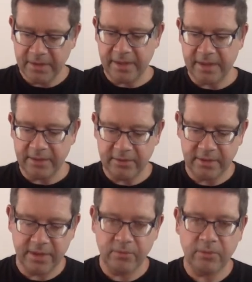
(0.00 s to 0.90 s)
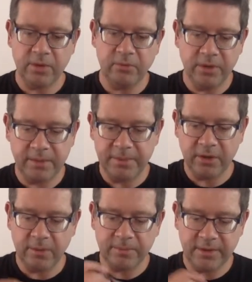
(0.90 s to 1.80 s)
and really big
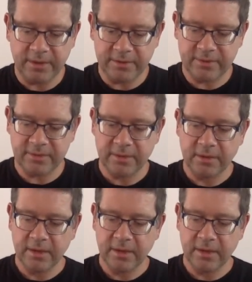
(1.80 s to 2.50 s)
optics.